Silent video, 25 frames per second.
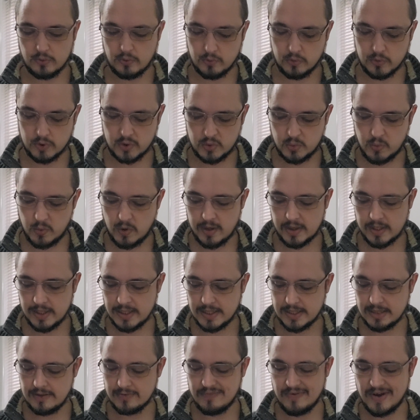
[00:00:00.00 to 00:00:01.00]
or
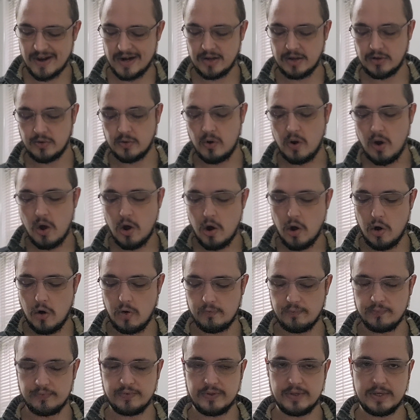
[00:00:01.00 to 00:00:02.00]
twice the value
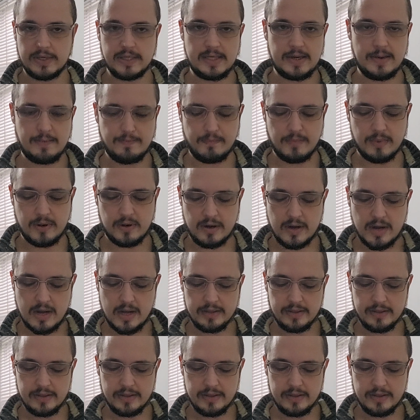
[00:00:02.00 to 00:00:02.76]
of the timber.